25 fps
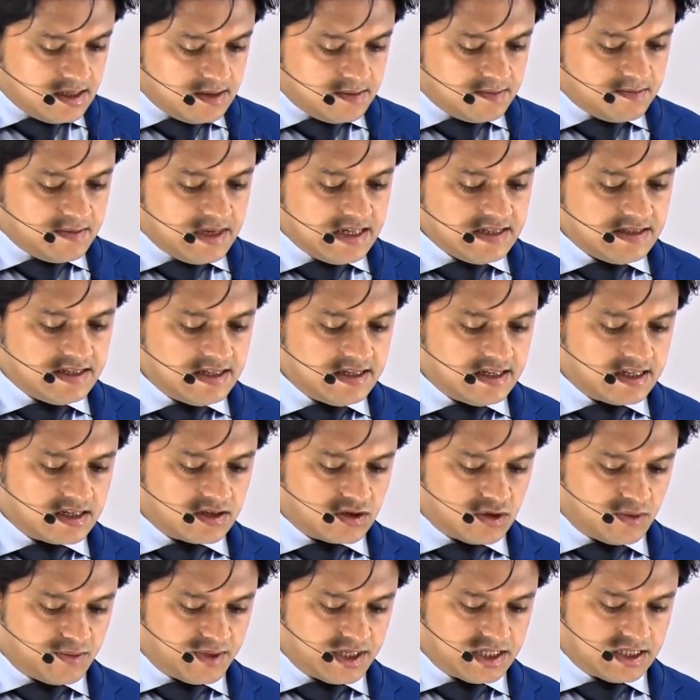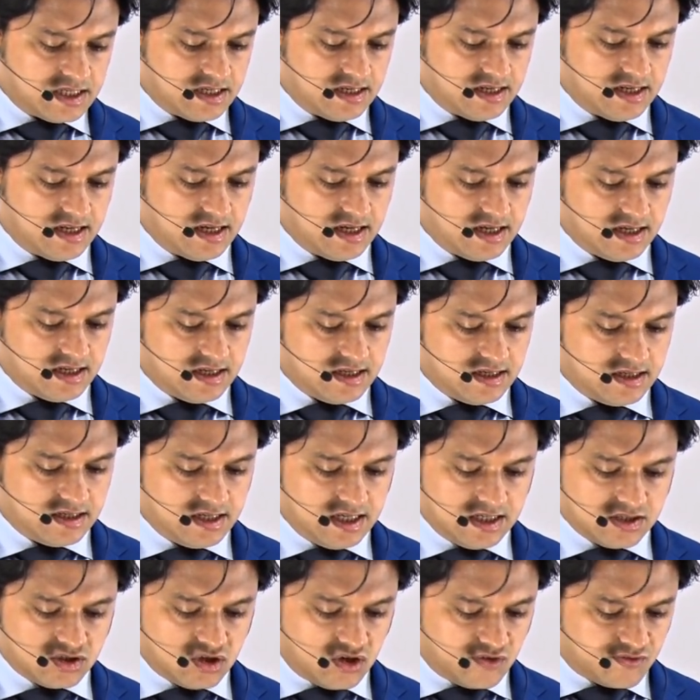Maintaining remission.
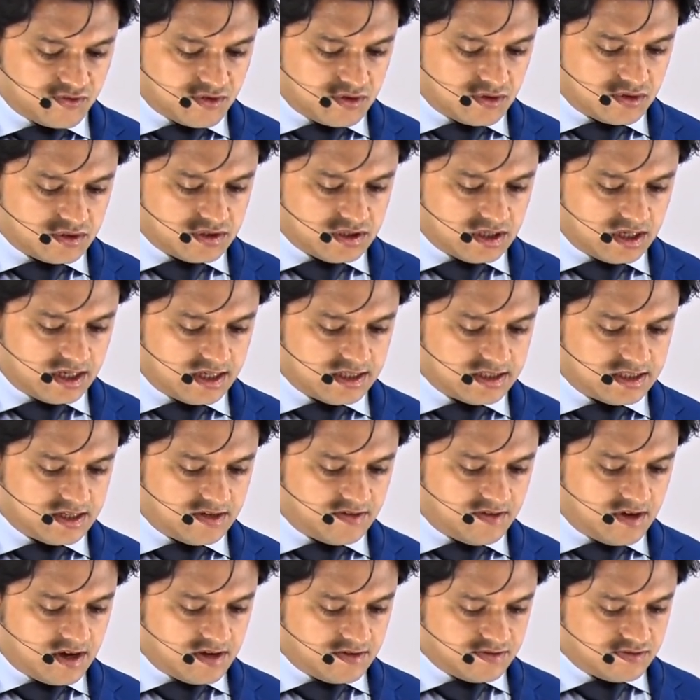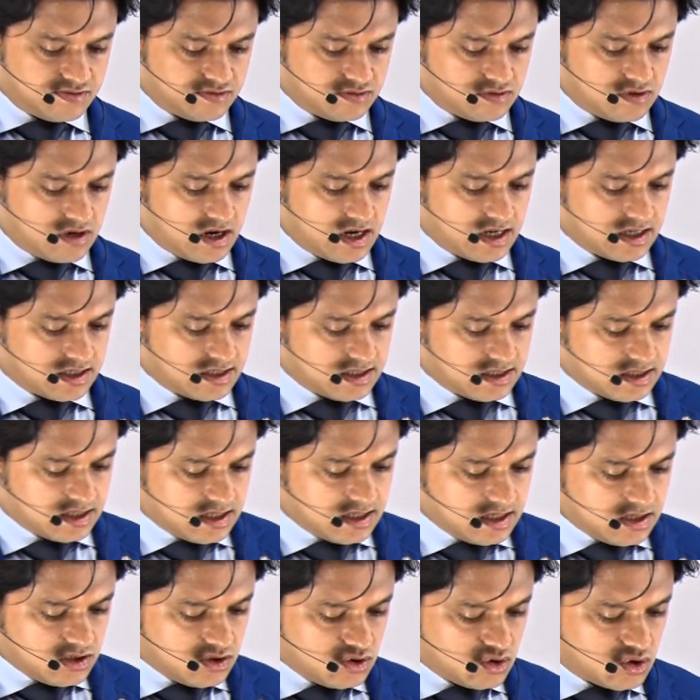Yes, of course, the as above, right?
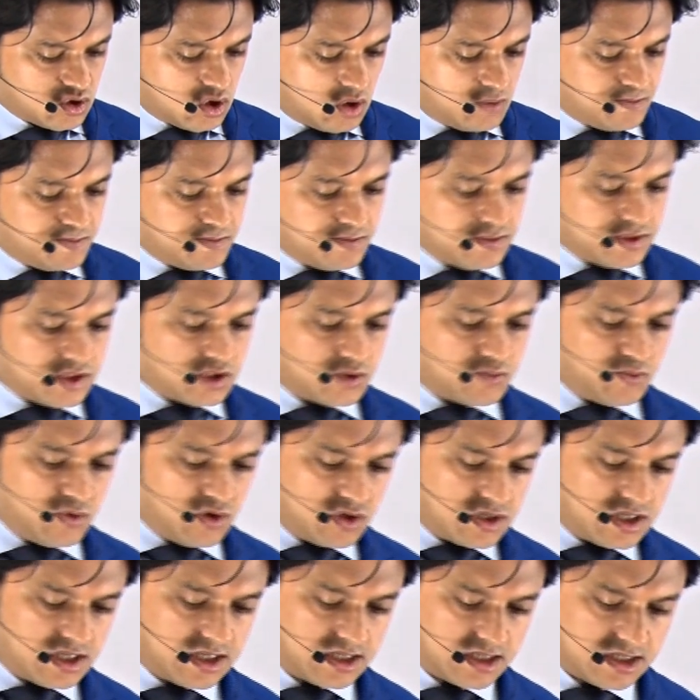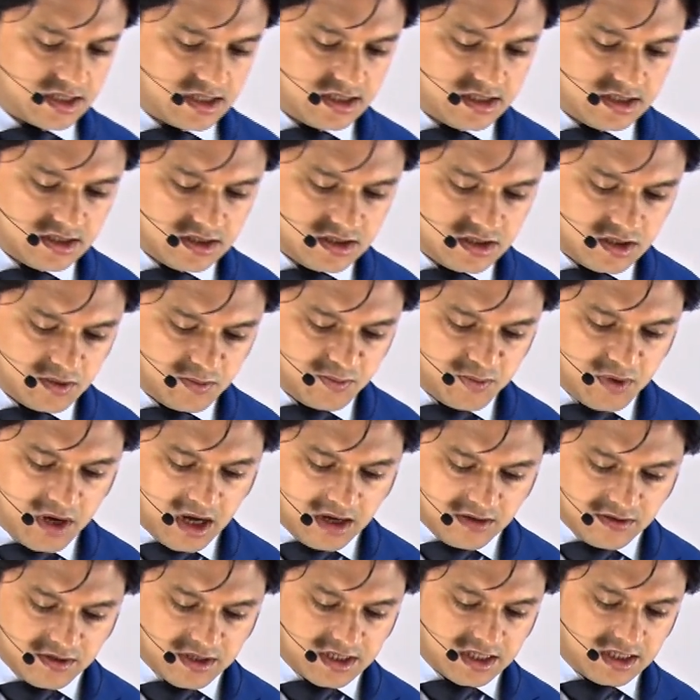Stop smoking is a
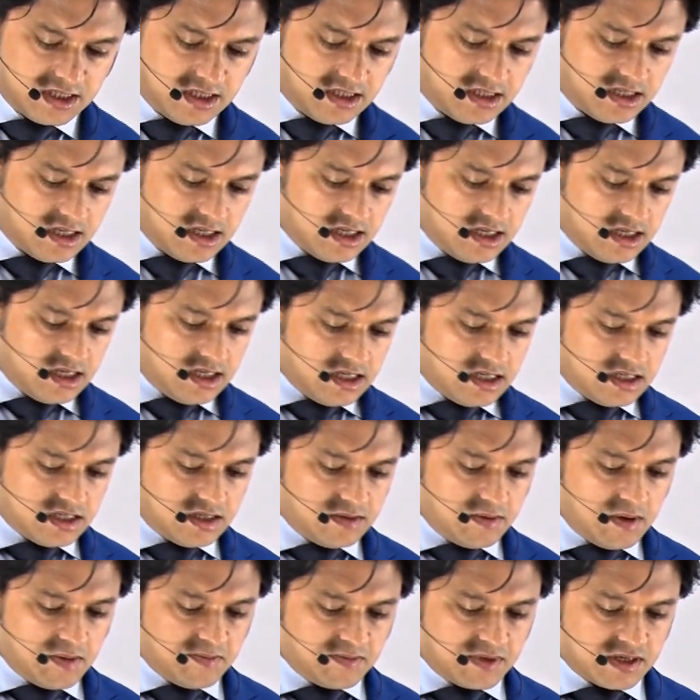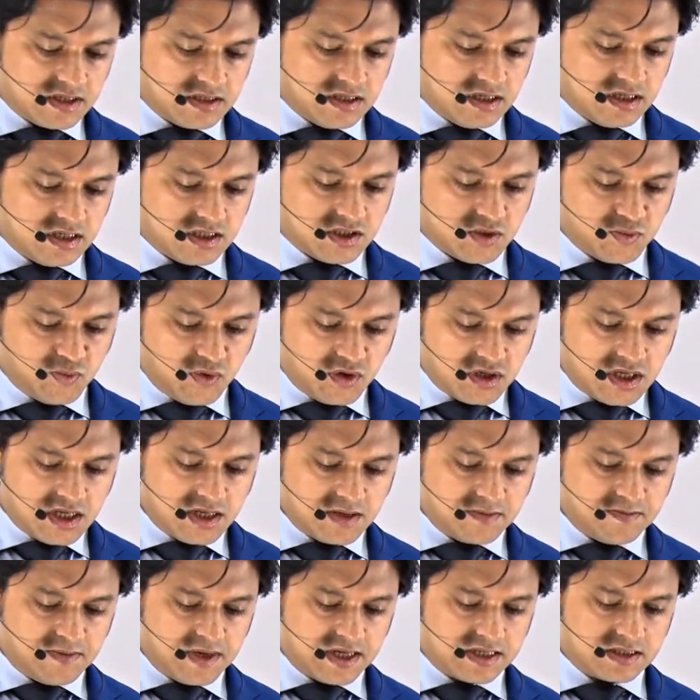priority. Remember, the
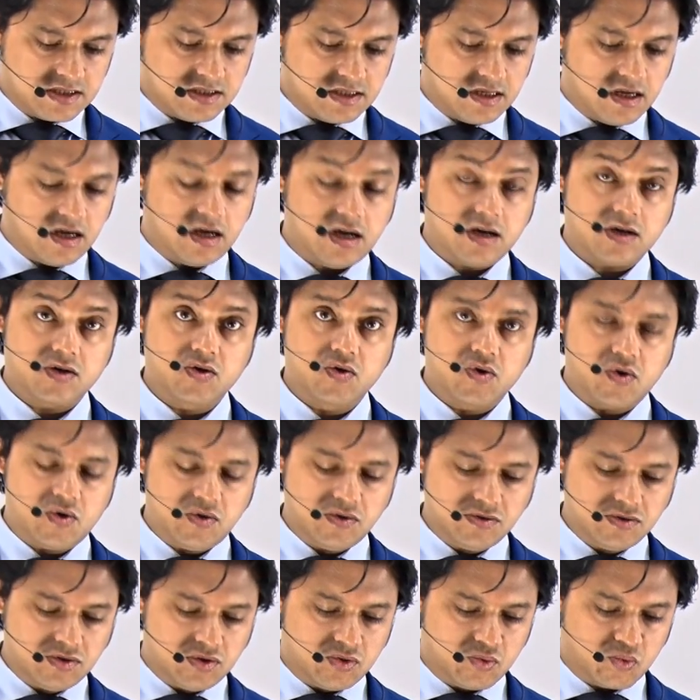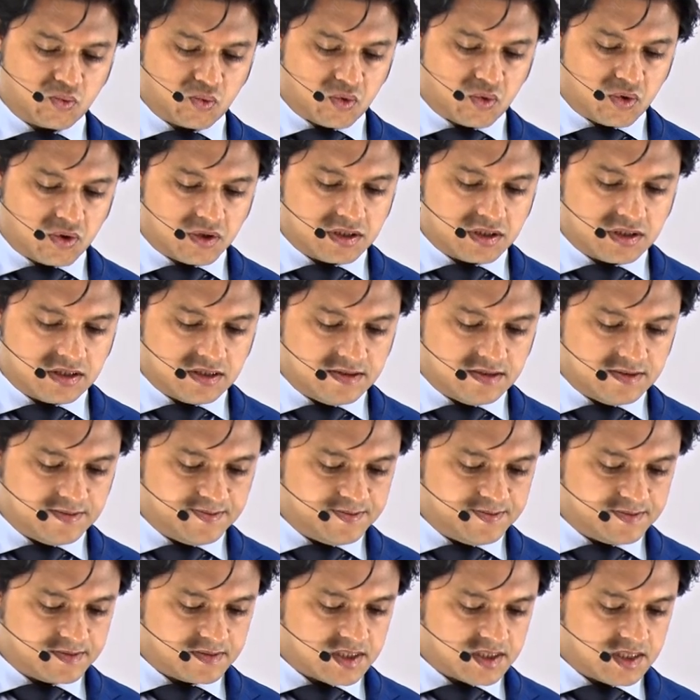smoking makes Crohn's worse,
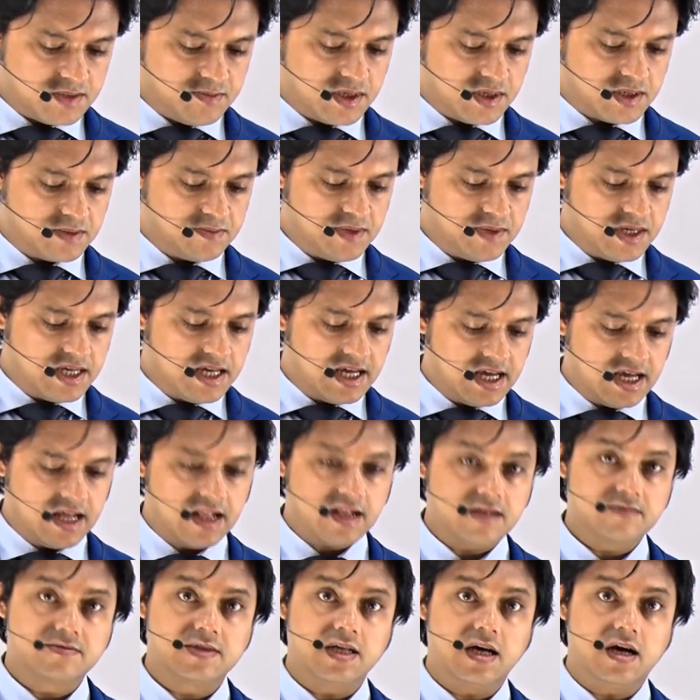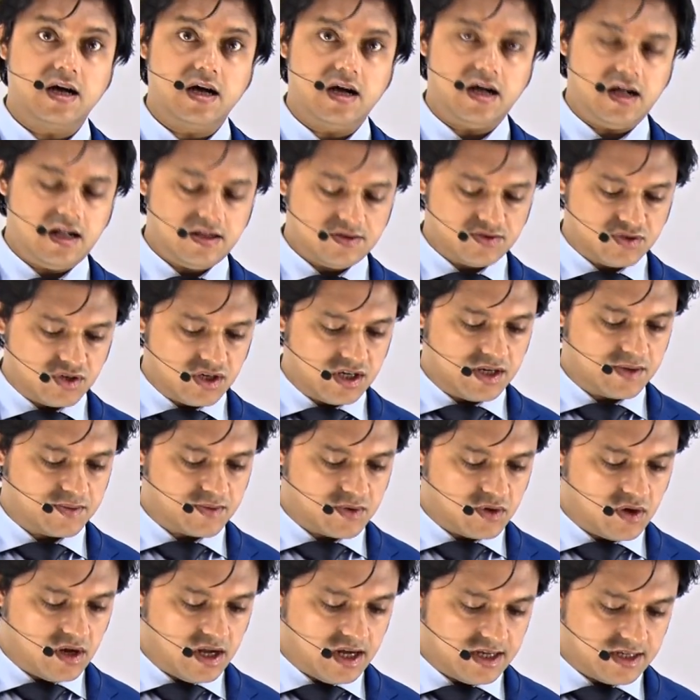but may help the ulcerative
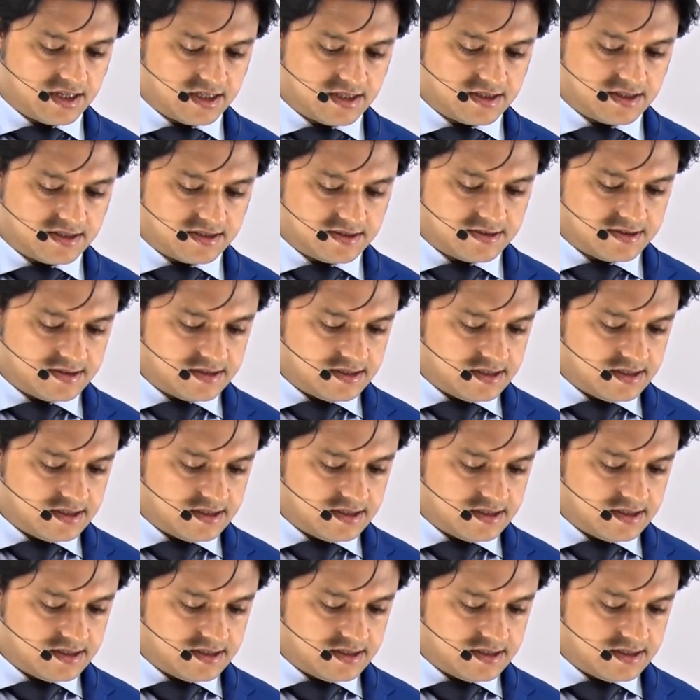colitis.